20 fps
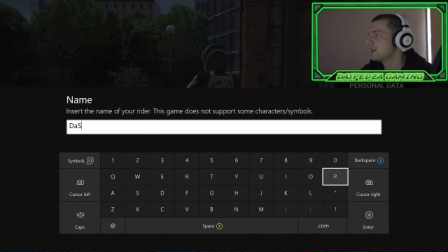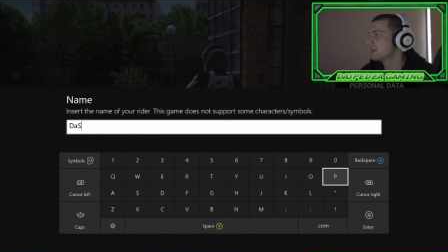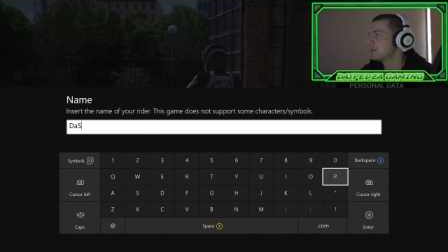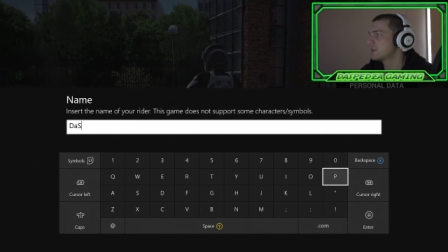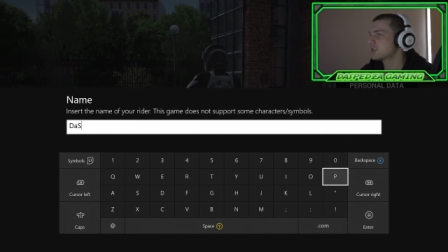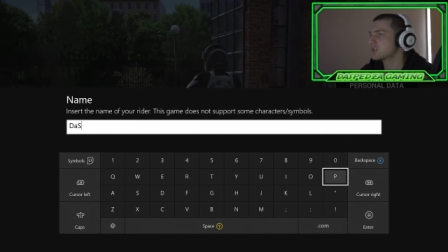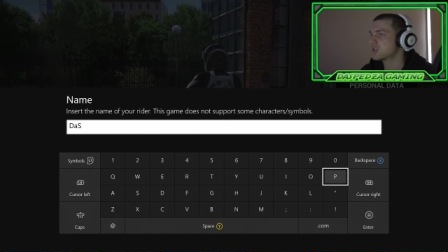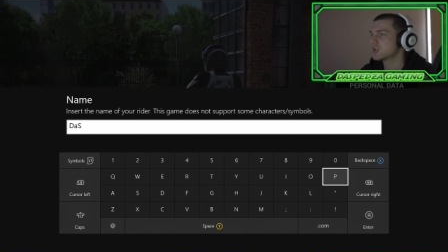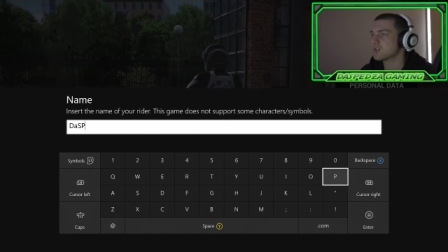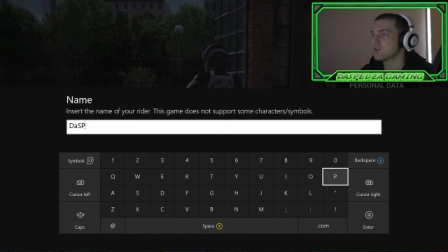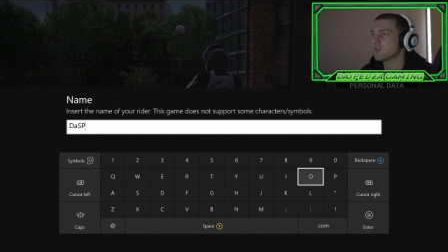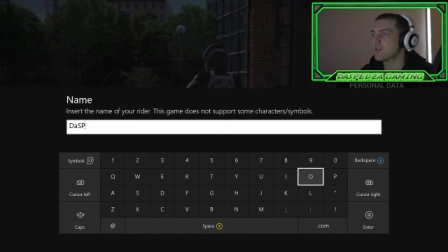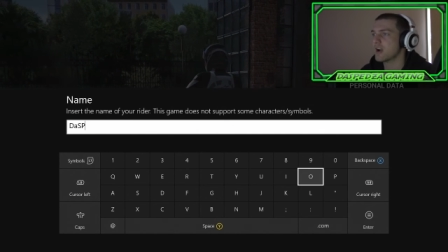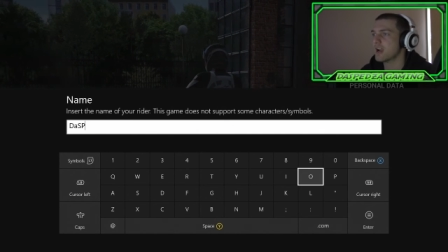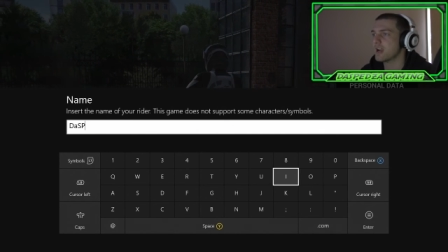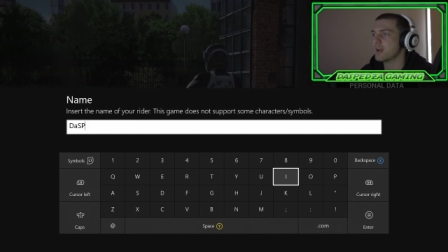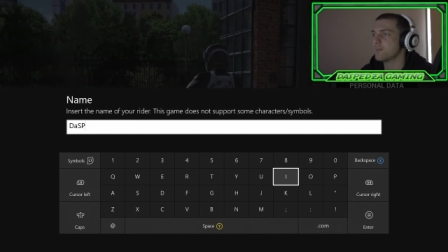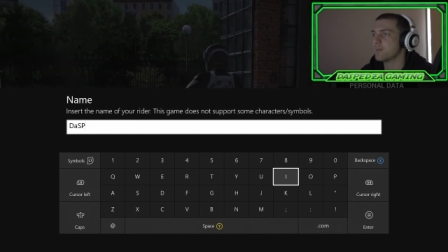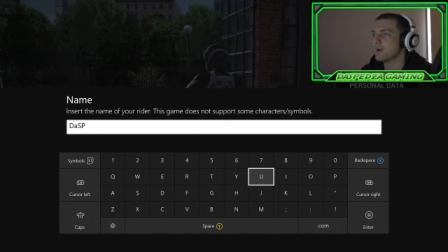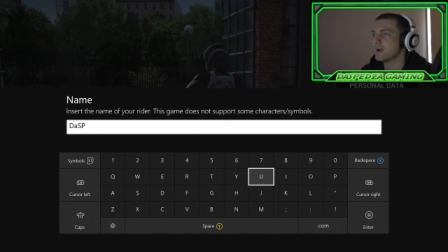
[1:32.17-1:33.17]

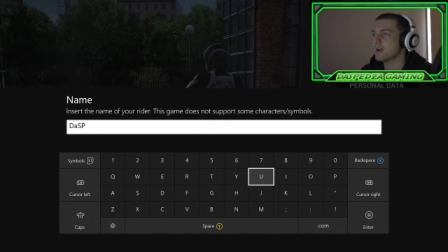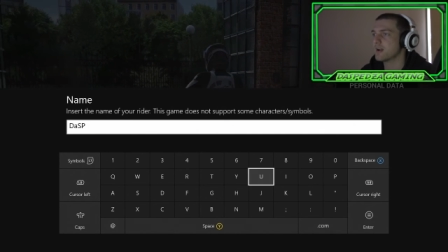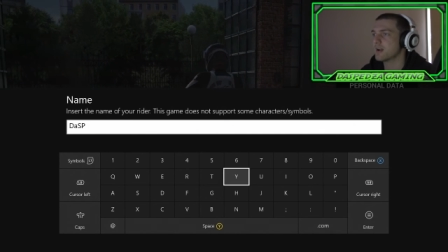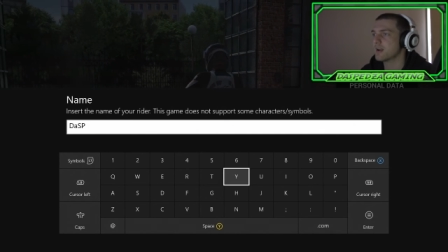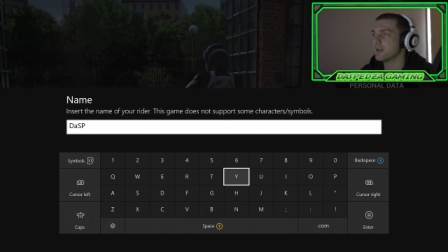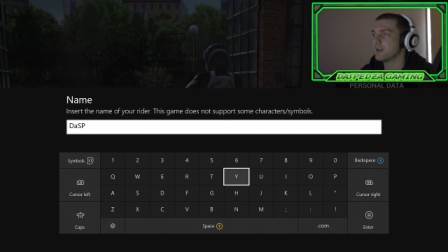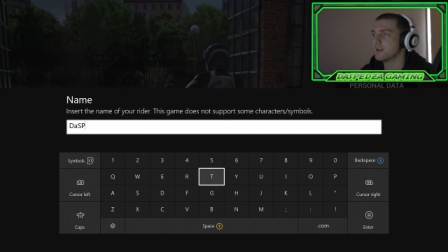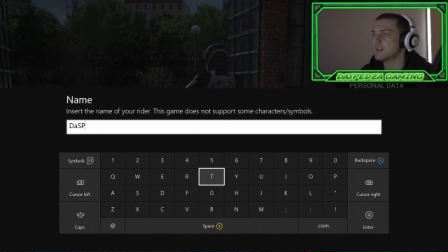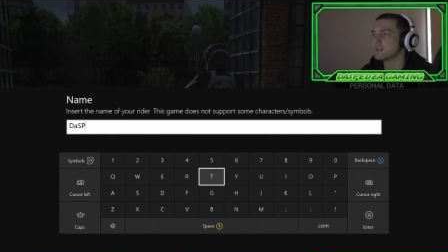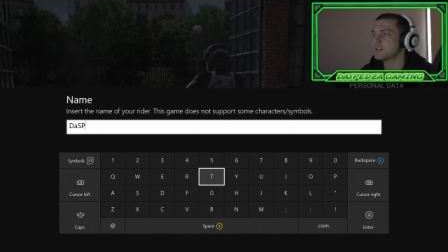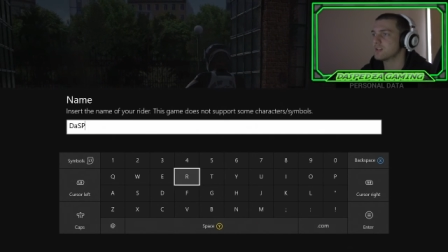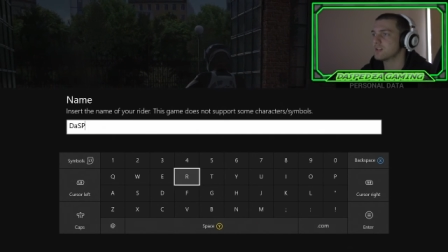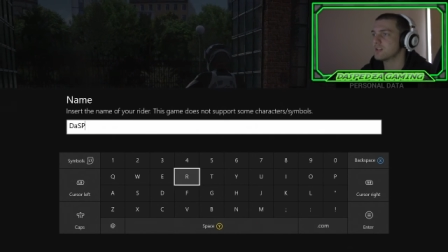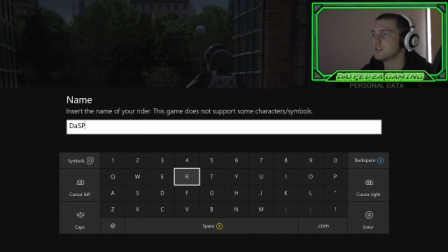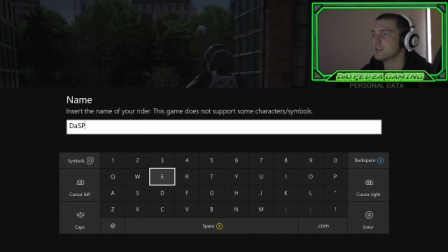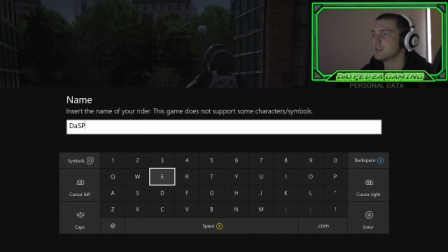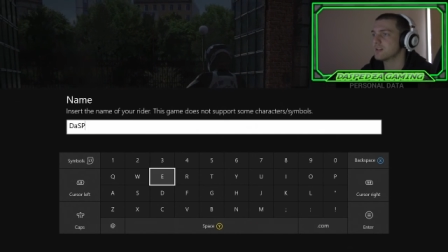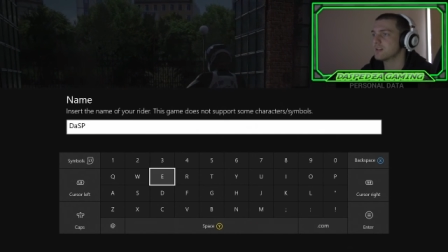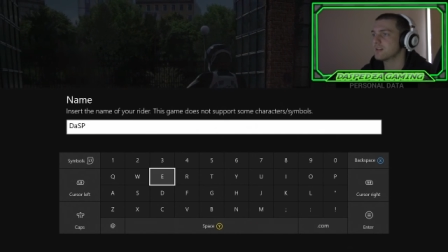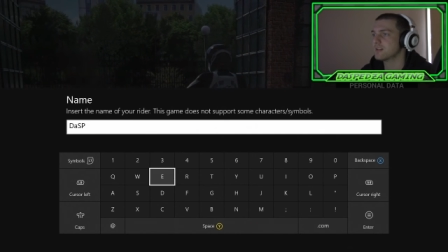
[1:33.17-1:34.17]
trademark that shit.
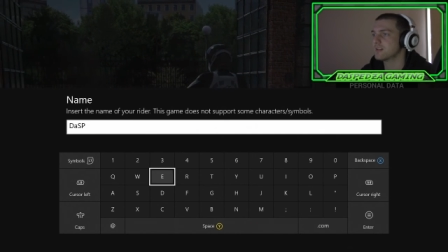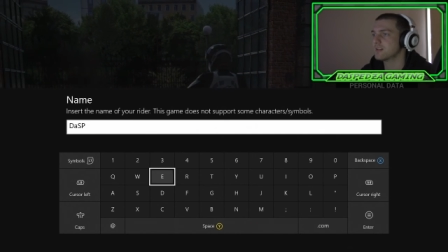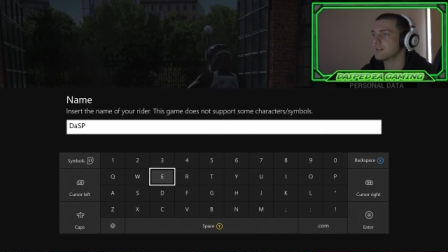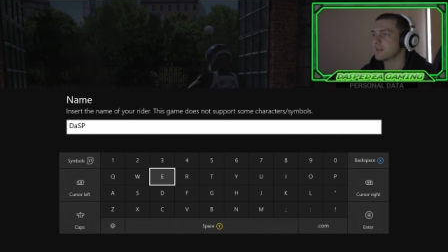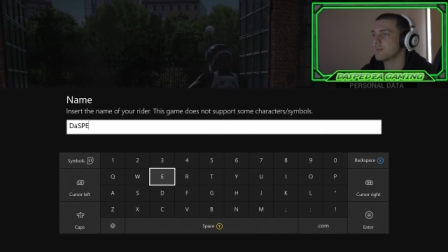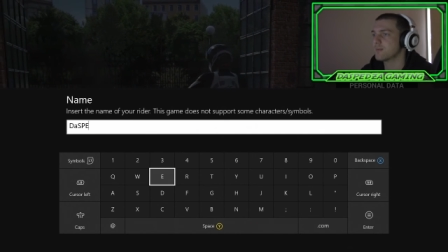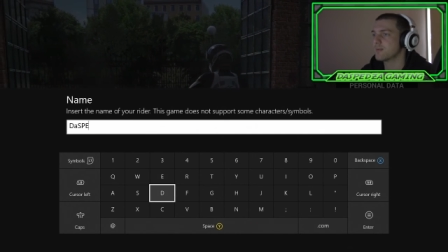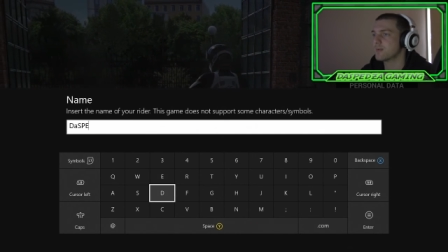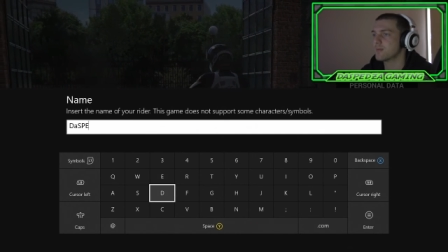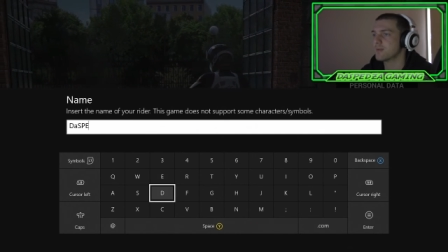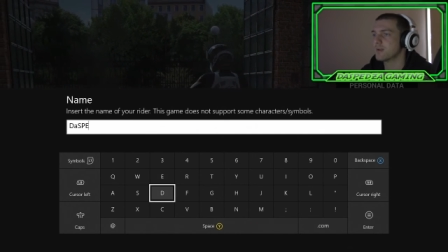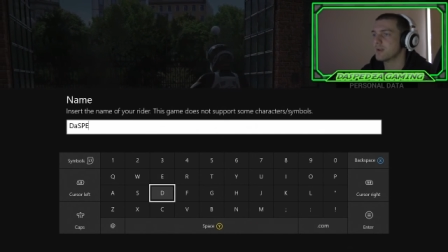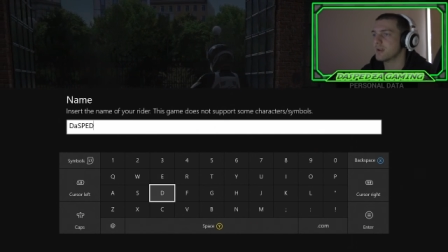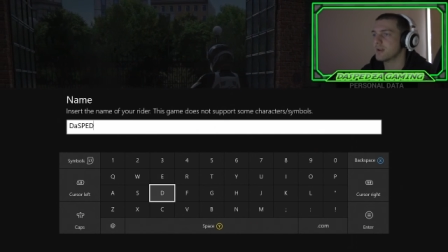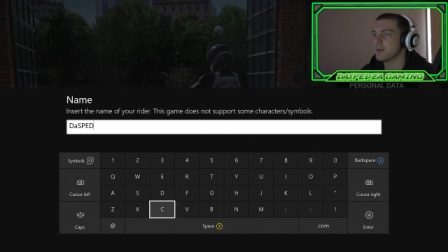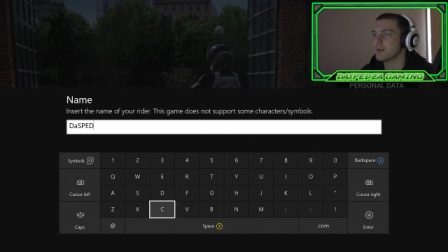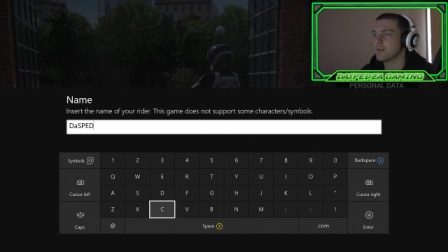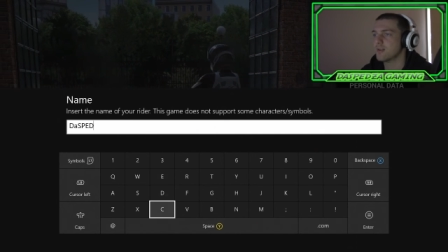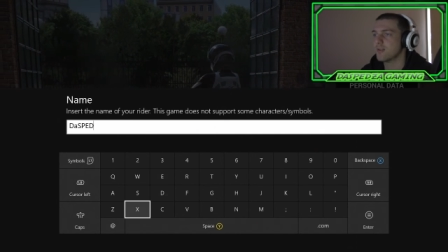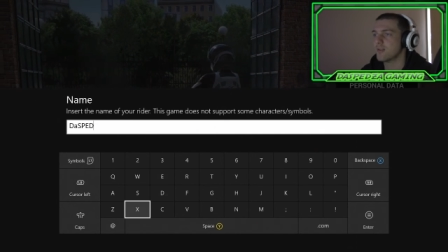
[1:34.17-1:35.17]
I probably
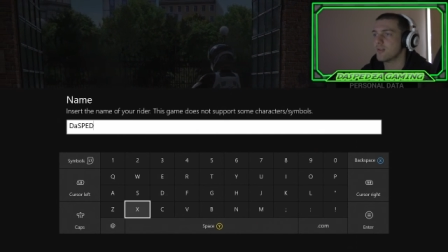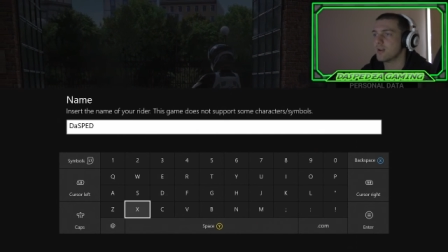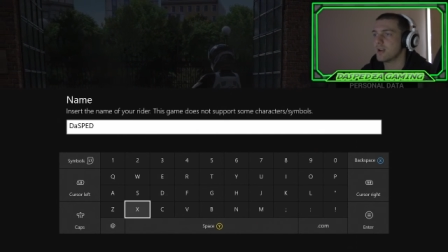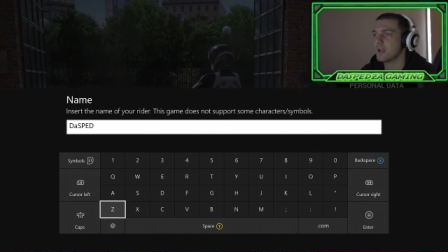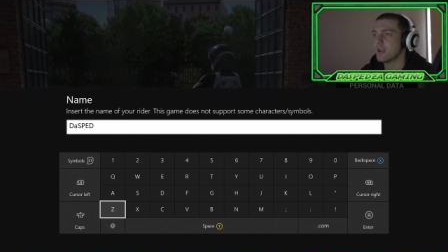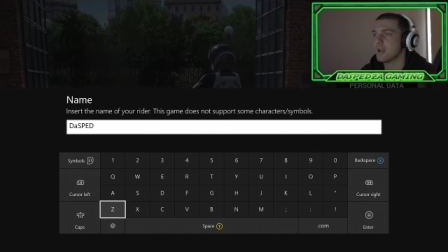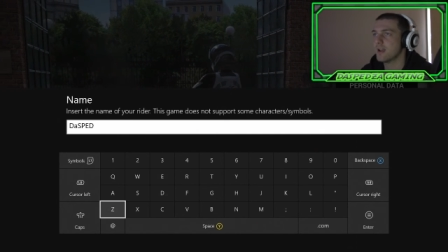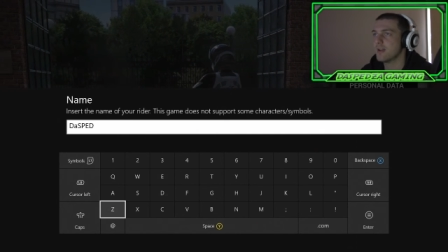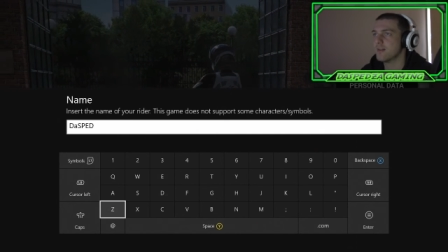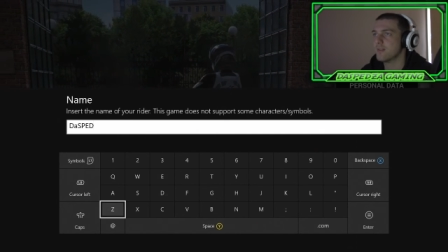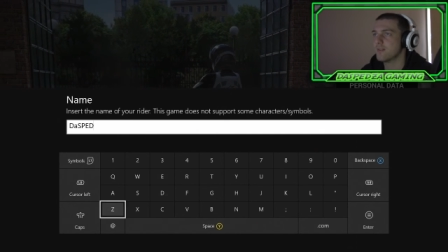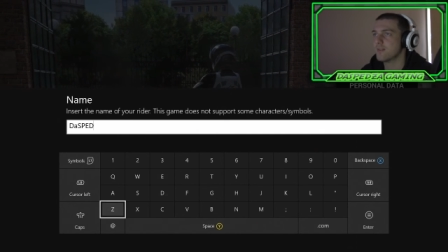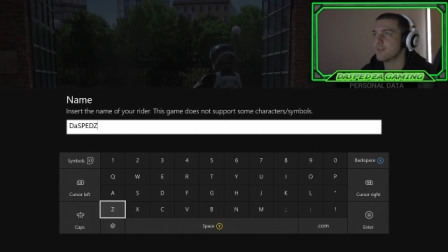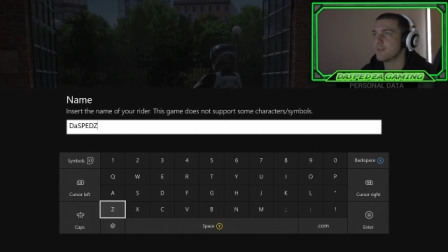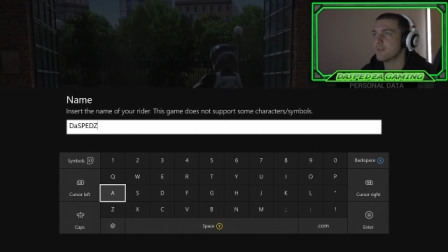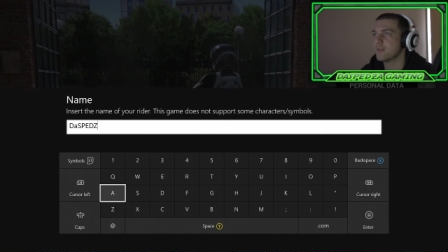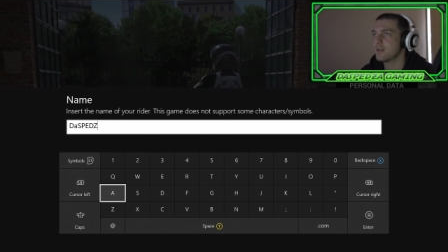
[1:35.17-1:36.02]
already have.